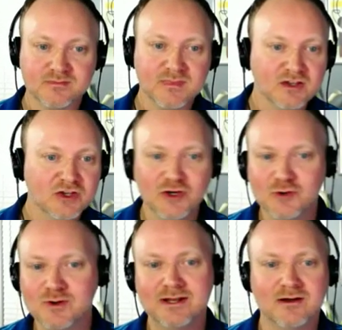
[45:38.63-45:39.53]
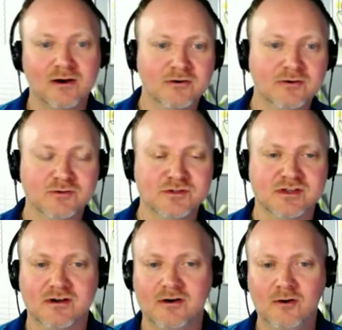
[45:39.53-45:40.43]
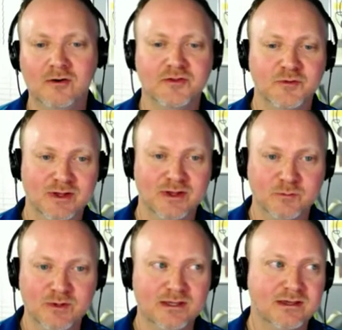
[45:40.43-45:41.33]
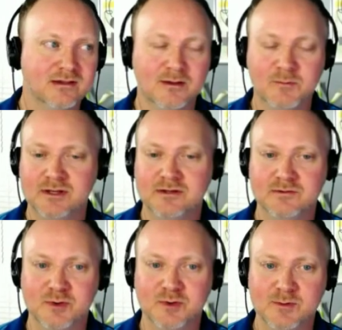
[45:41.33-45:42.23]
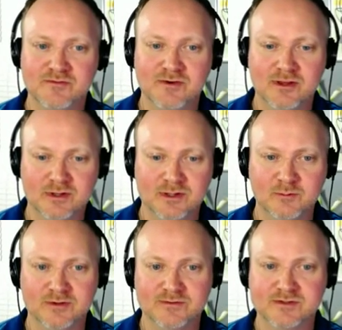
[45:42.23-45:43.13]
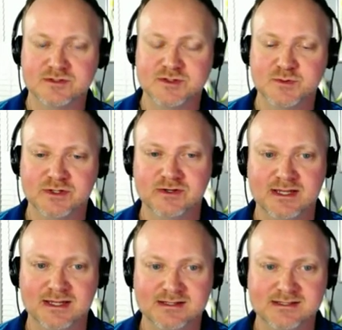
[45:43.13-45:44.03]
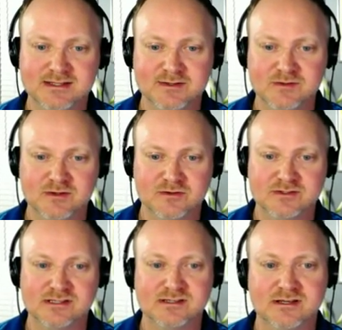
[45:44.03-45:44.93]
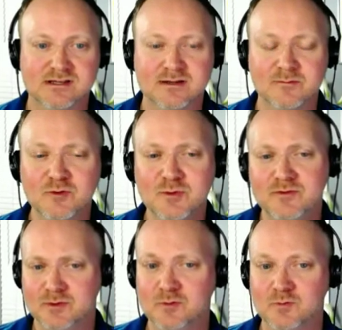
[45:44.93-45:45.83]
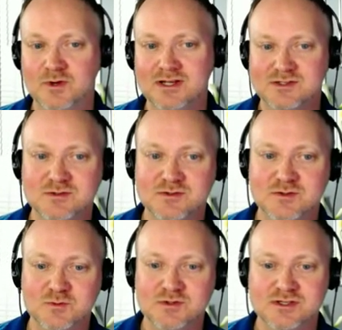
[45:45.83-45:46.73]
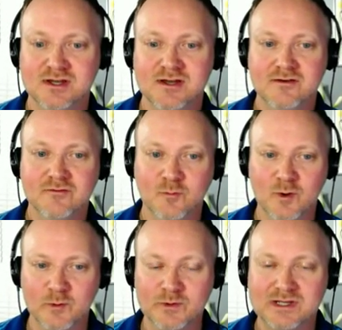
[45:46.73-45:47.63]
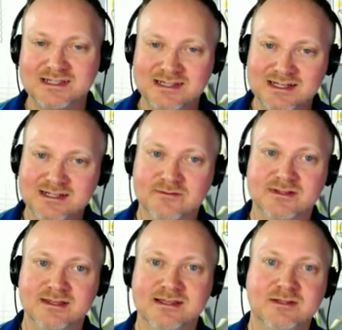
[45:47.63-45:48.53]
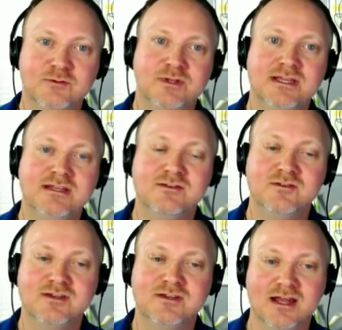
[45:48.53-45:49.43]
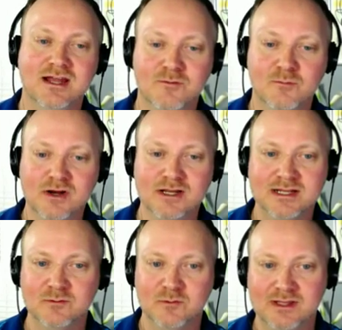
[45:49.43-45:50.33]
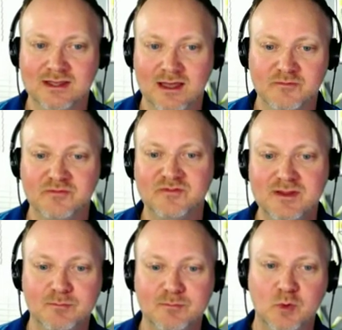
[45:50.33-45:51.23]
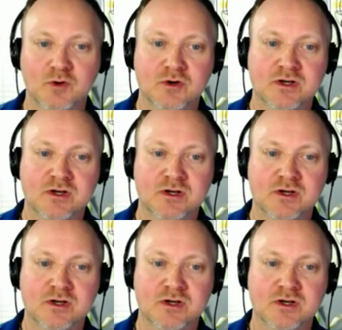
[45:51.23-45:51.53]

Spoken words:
curate articles all throughout the week. I mean, you can probably follow any one of us on Twitter and see those articles as they come through. But if you want to go right to the source for where we collect everything, you need to get our Marketing Recap Flipboard.